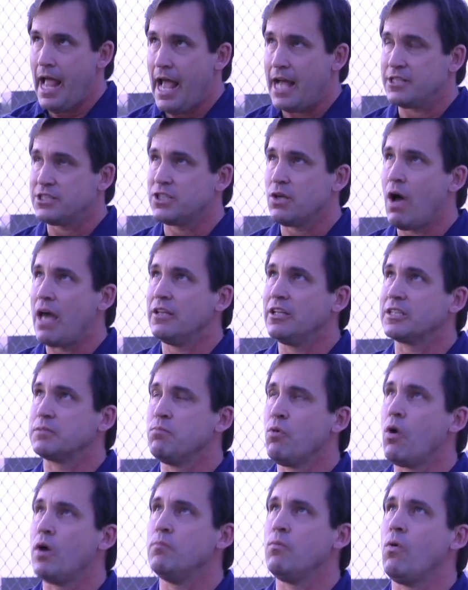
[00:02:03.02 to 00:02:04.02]
And so I looked
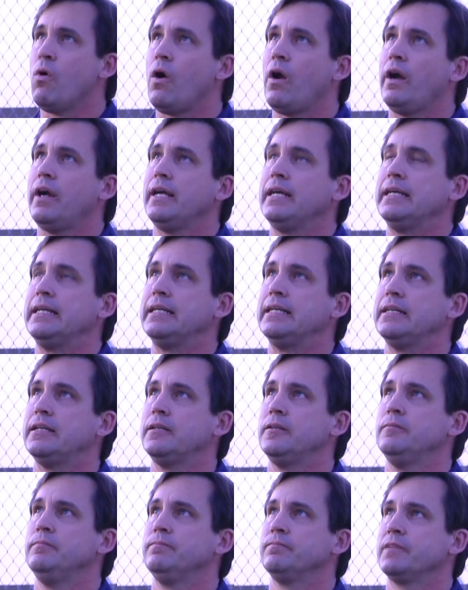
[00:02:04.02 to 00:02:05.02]
more and more
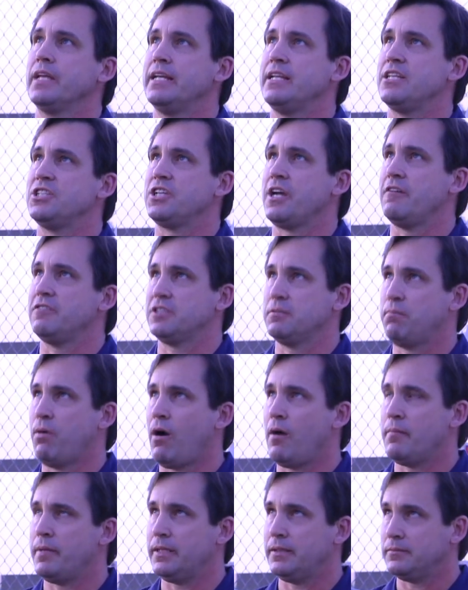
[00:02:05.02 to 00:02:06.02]
into the Sheriff's
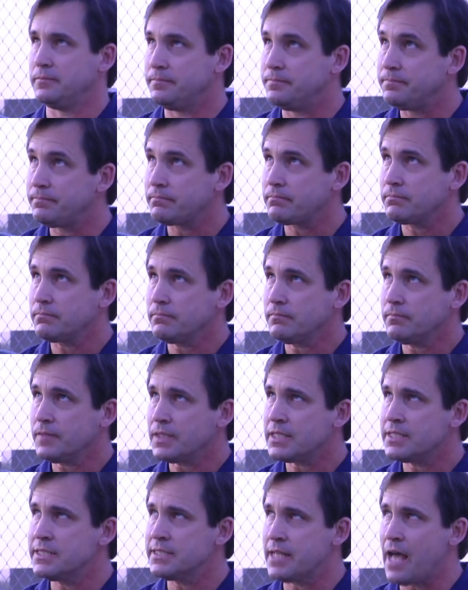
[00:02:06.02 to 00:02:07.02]
Department
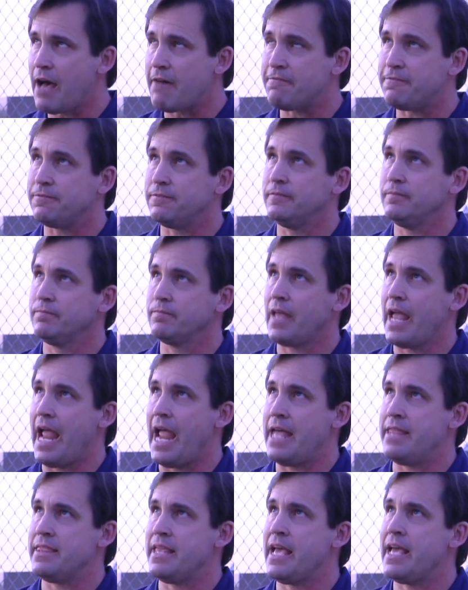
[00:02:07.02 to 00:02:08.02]
stuff.
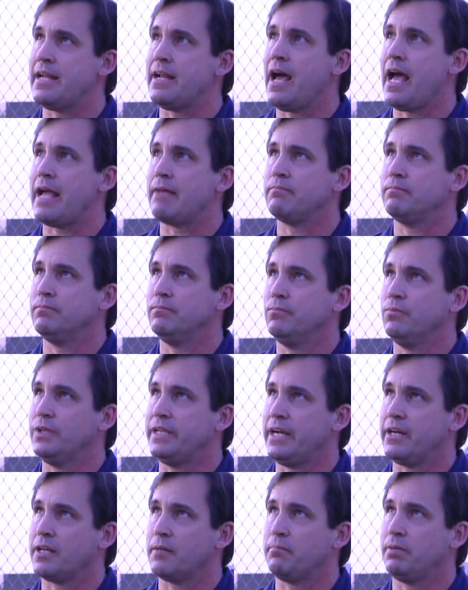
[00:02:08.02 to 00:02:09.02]
And then I would
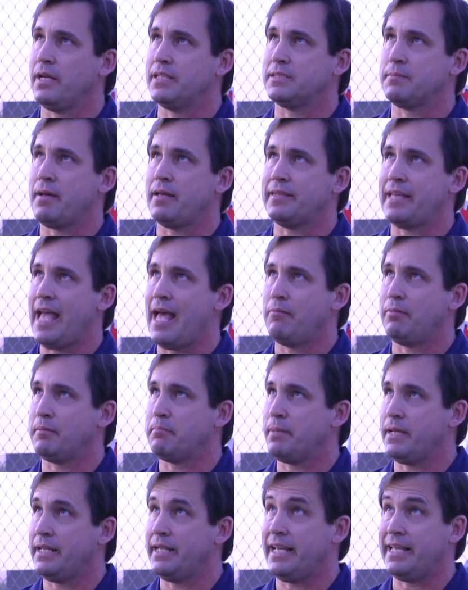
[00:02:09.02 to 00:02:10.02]
hear complaints about the Abilene
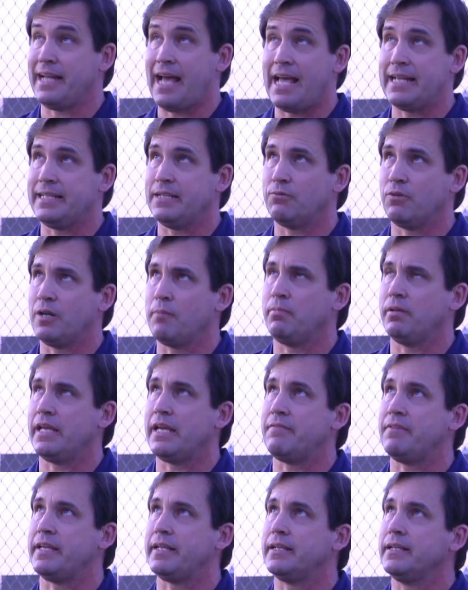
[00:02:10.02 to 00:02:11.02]
PD, and I didn't want to
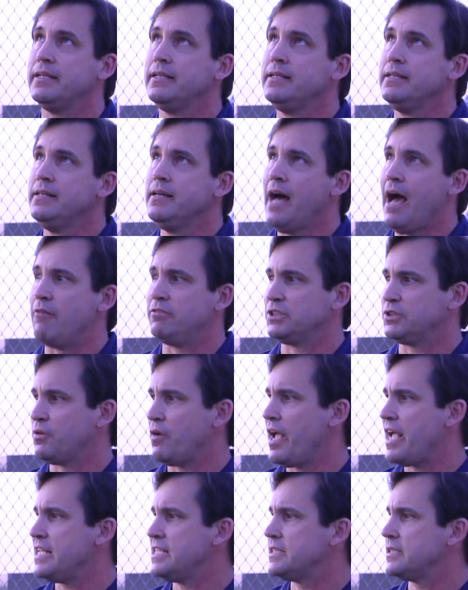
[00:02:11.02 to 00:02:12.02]
believe it. I was
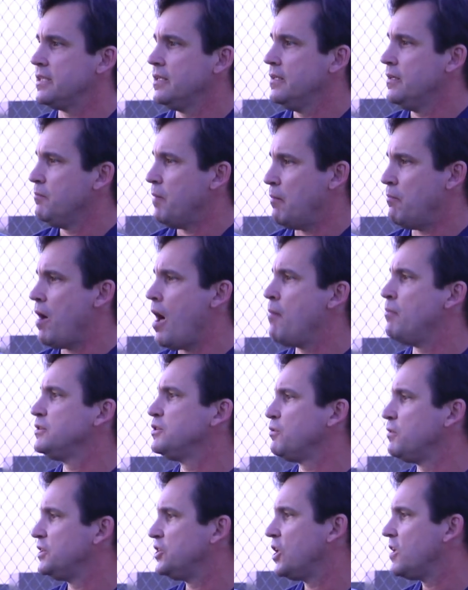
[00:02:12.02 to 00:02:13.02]
raised, my mom was
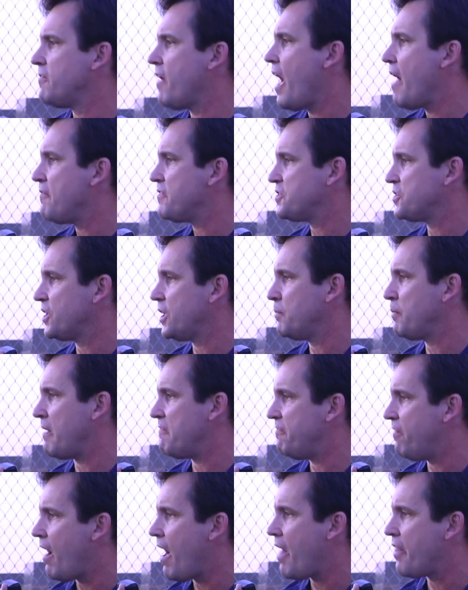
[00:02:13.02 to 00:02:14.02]
a reserve officer, my
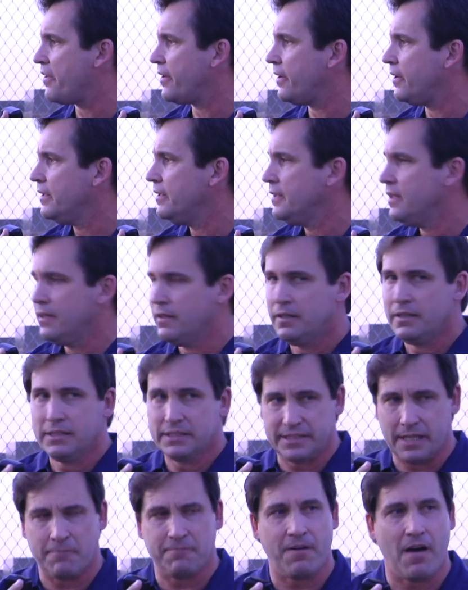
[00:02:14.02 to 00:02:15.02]
father,
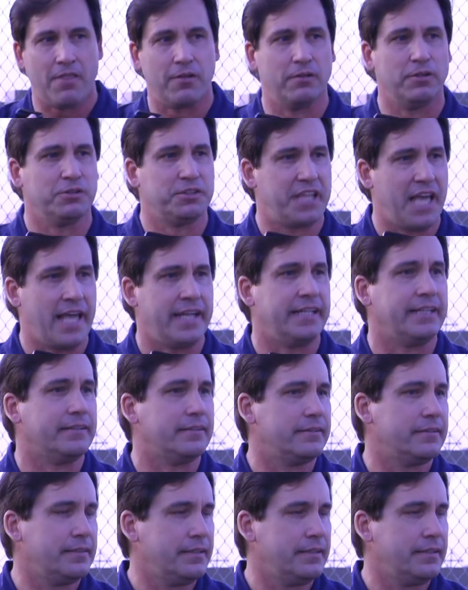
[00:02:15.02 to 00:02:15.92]
stepfather, lieutenant